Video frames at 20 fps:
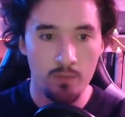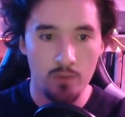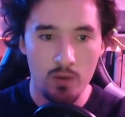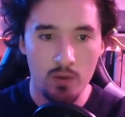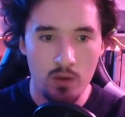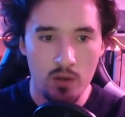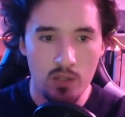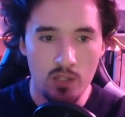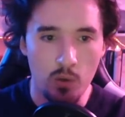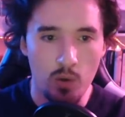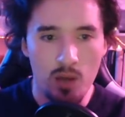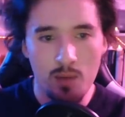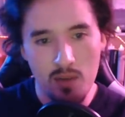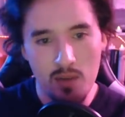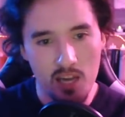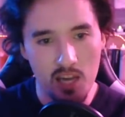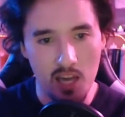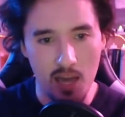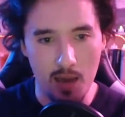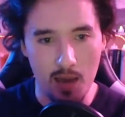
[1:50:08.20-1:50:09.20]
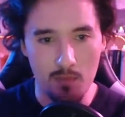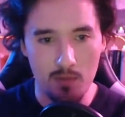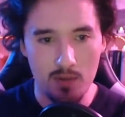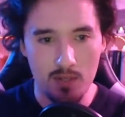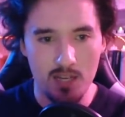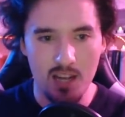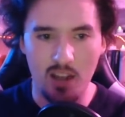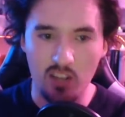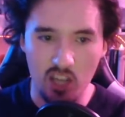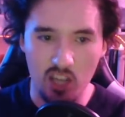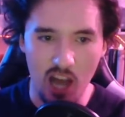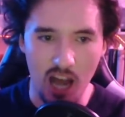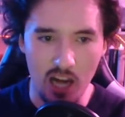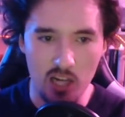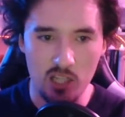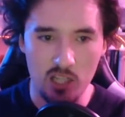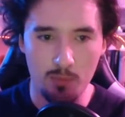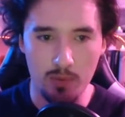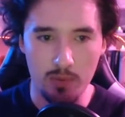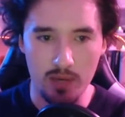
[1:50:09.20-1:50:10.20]
So him he came and
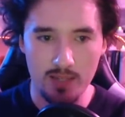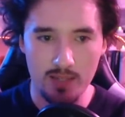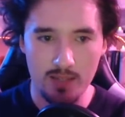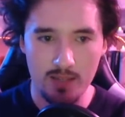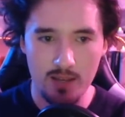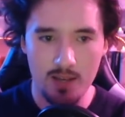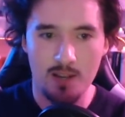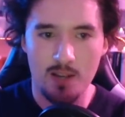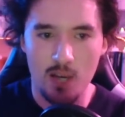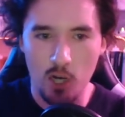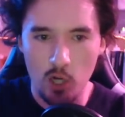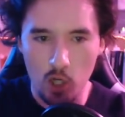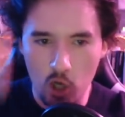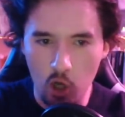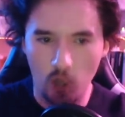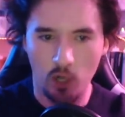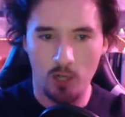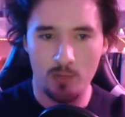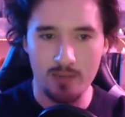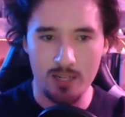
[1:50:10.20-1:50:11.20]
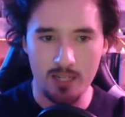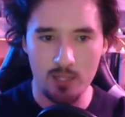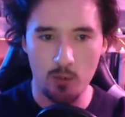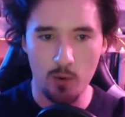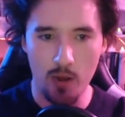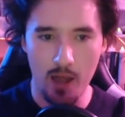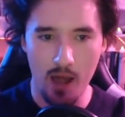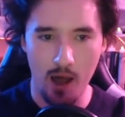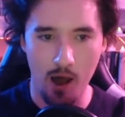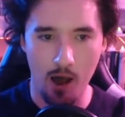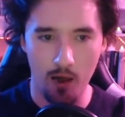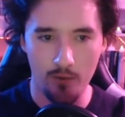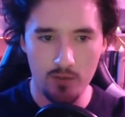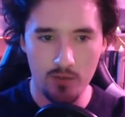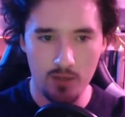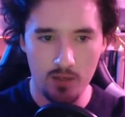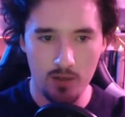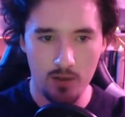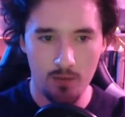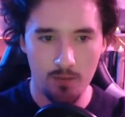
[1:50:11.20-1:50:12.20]
catched the beast and cut him in twee halves,